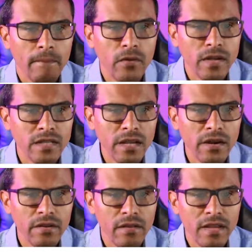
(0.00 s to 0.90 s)
You can see
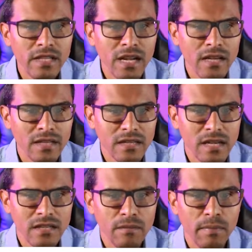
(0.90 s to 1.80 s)
here that this class
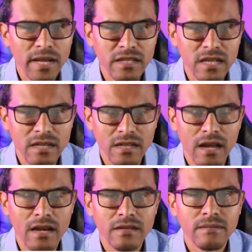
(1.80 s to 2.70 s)
extends base test
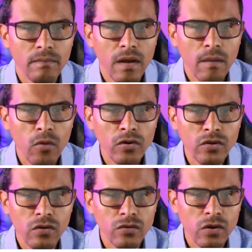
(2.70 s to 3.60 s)
class. I'm going
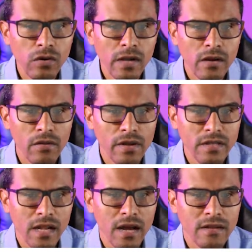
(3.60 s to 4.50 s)
to control click on this
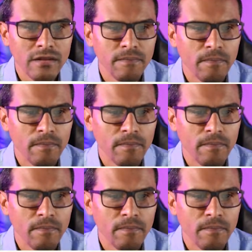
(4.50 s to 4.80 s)
class.